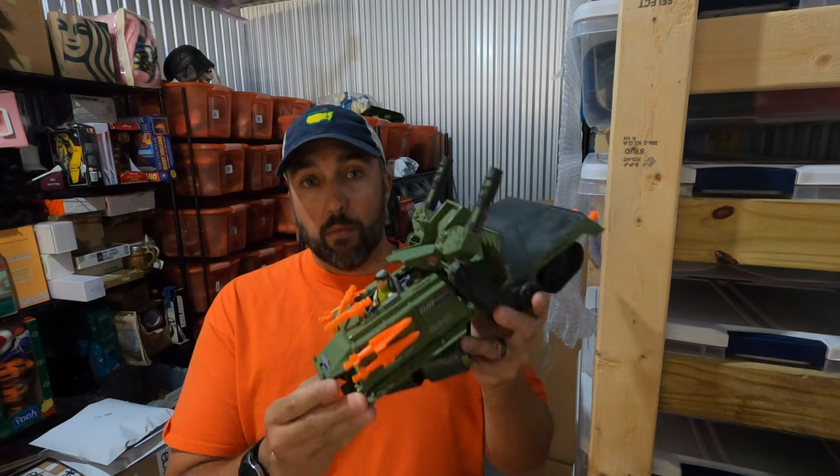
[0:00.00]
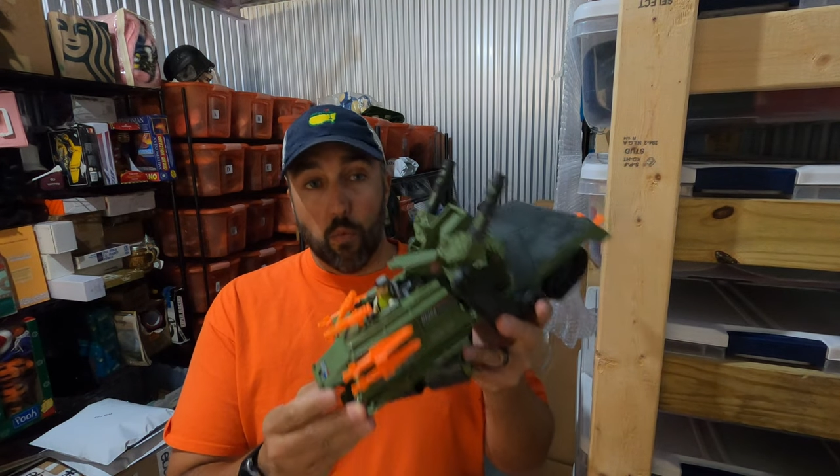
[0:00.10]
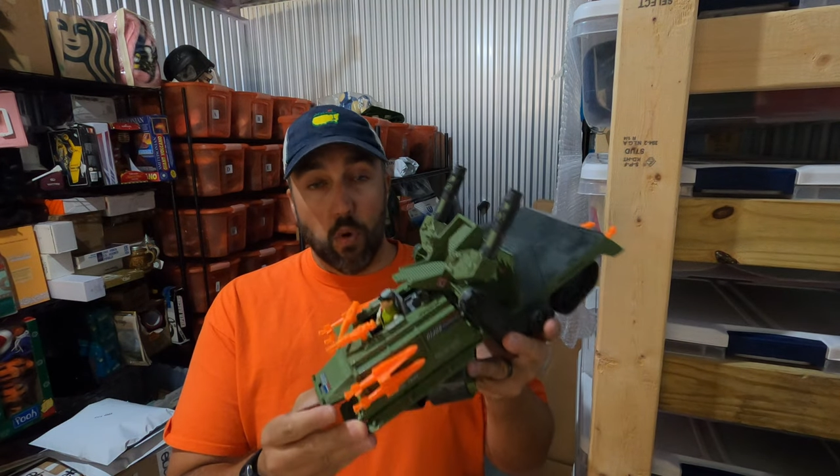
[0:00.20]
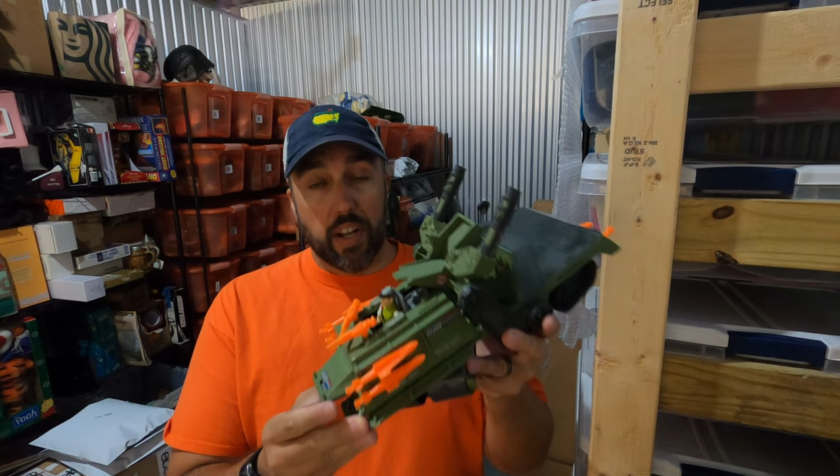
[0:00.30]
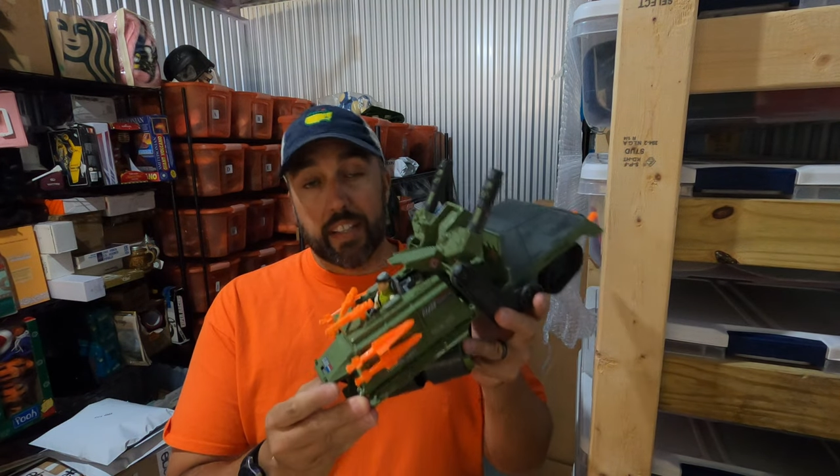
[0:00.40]

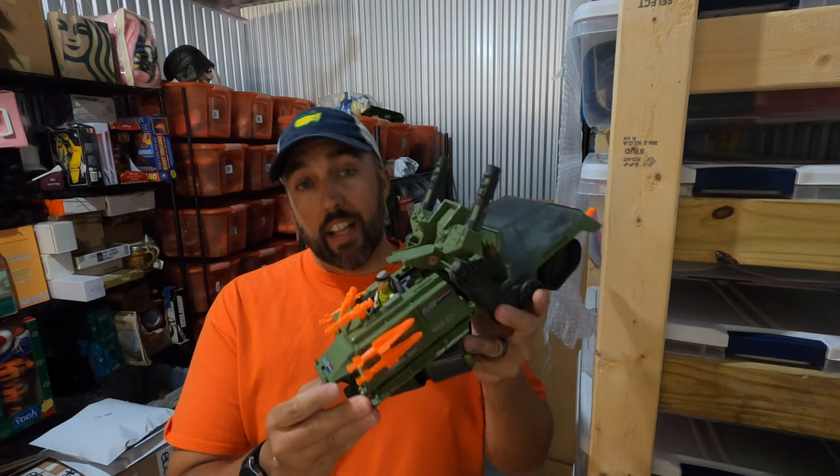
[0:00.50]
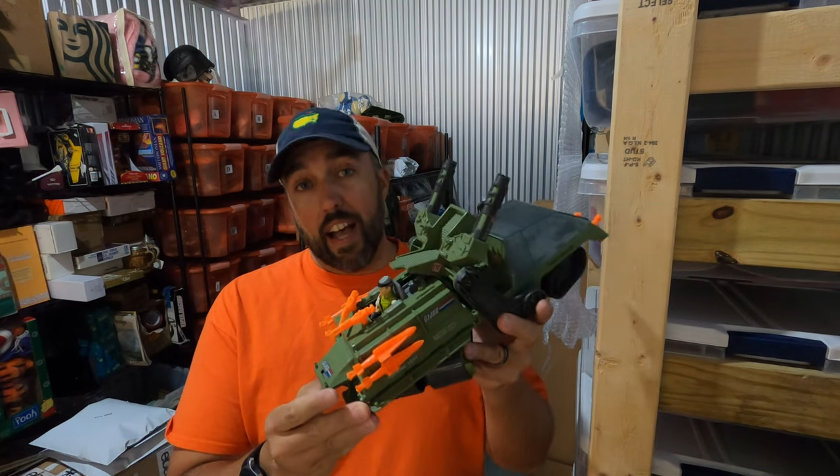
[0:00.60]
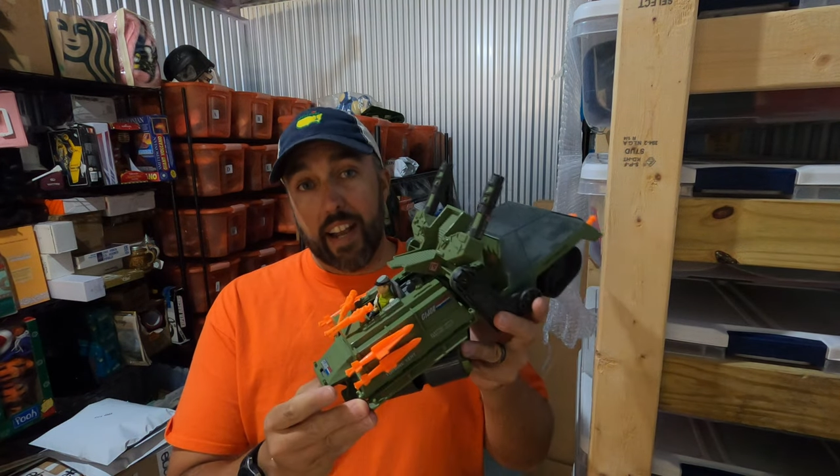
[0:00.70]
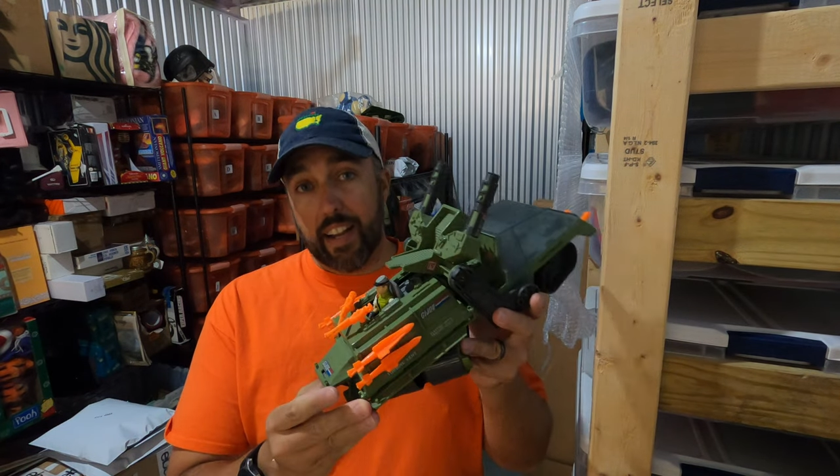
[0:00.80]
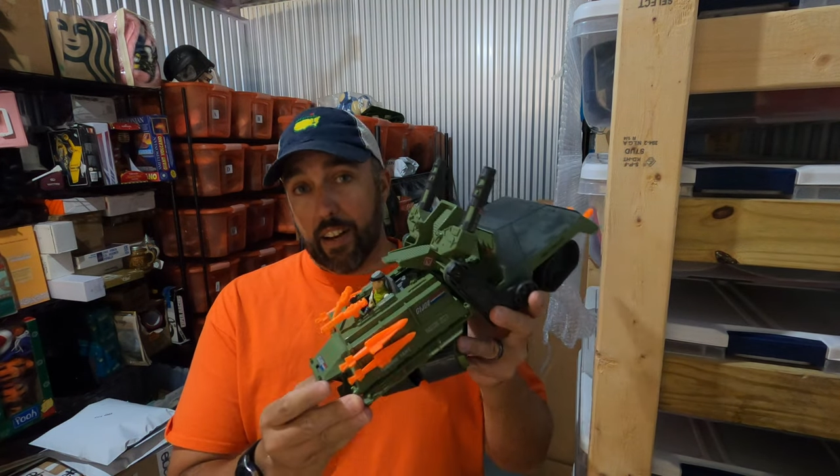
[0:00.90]
one
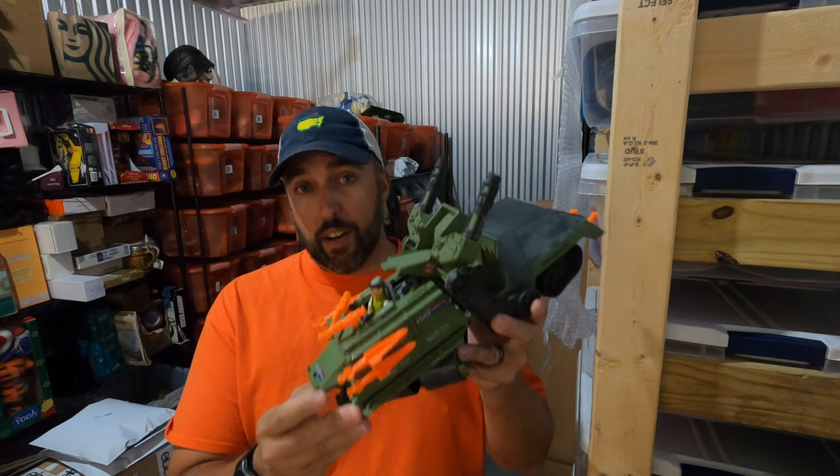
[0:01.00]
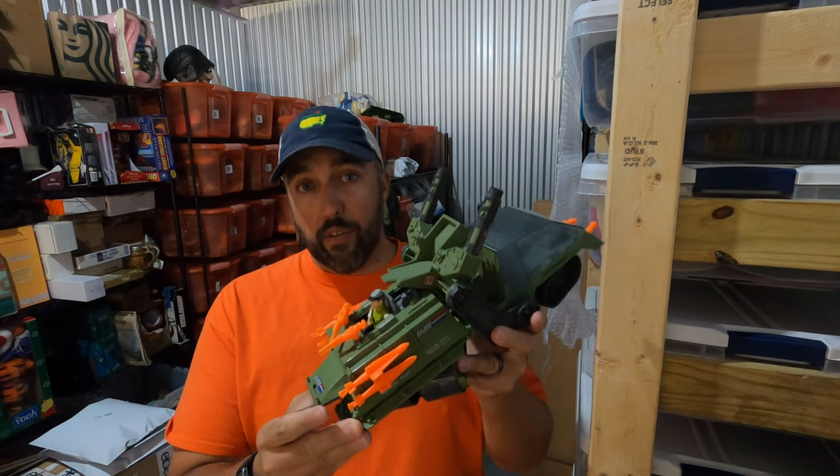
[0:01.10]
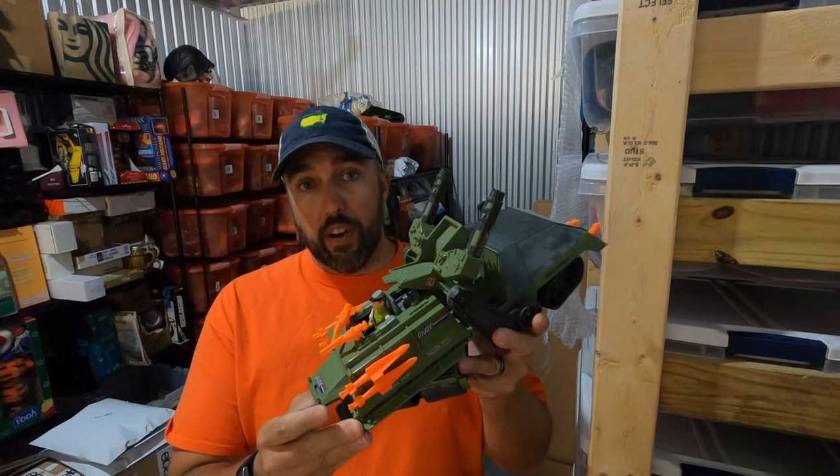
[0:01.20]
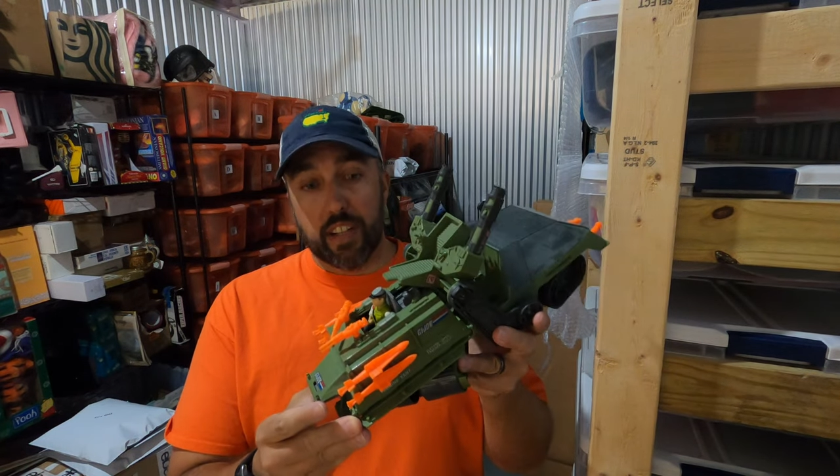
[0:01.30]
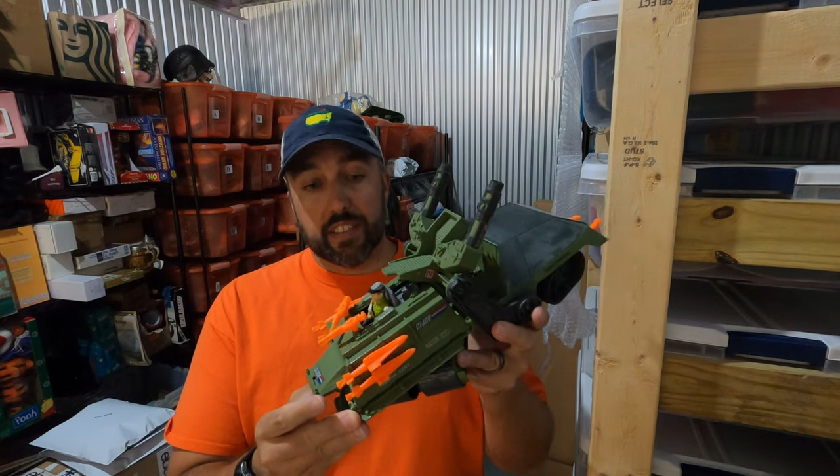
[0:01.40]
lot at a
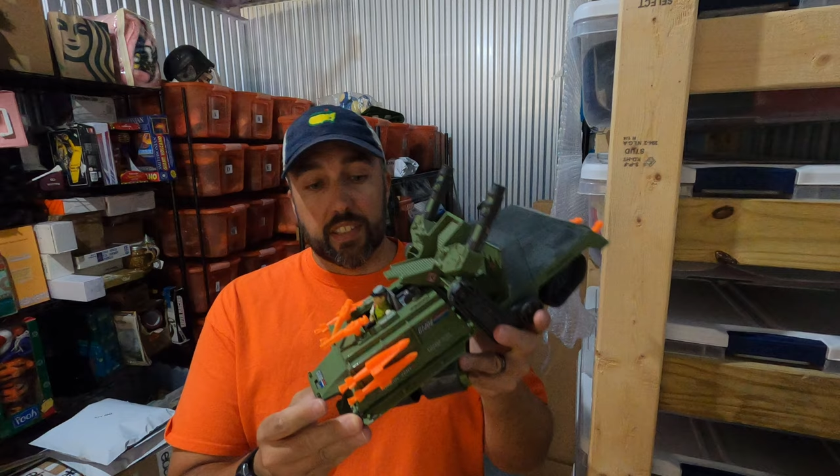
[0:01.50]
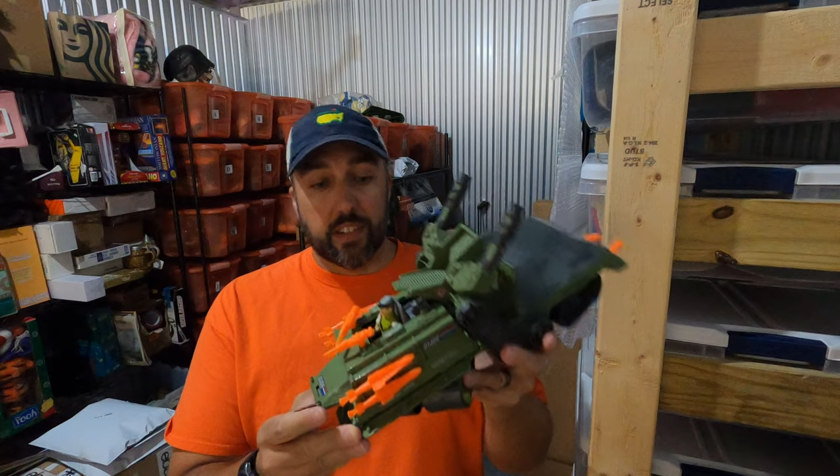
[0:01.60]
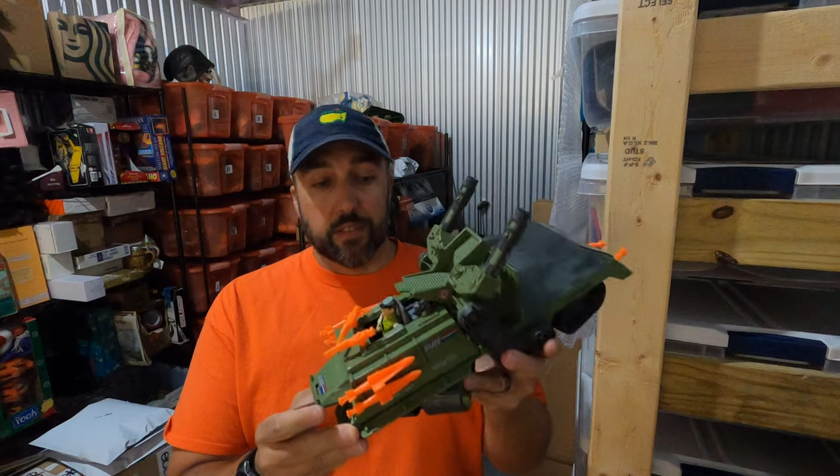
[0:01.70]
garage sale